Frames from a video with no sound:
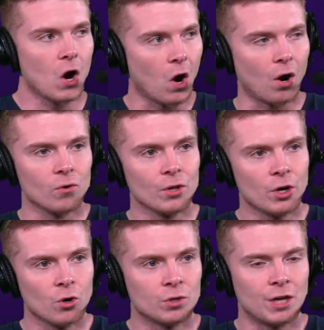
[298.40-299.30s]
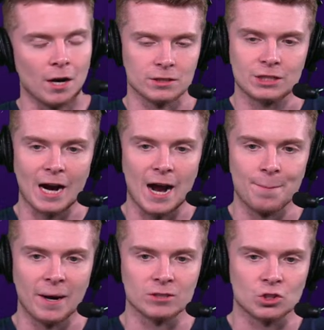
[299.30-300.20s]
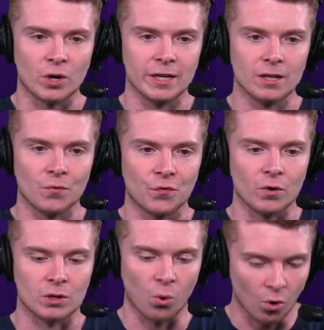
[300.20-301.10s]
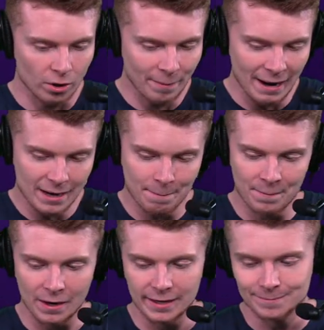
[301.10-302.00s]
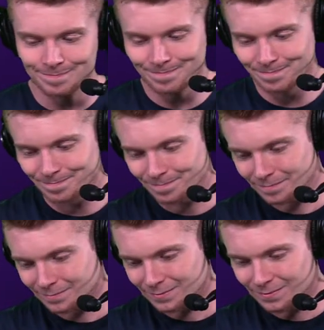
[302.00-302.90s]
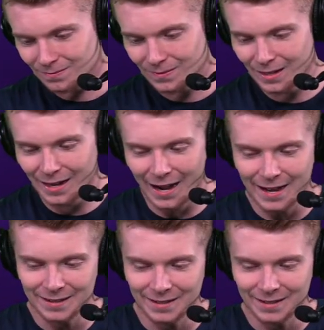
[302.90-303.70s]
are a little gun shy about trading up for a quarterback, but I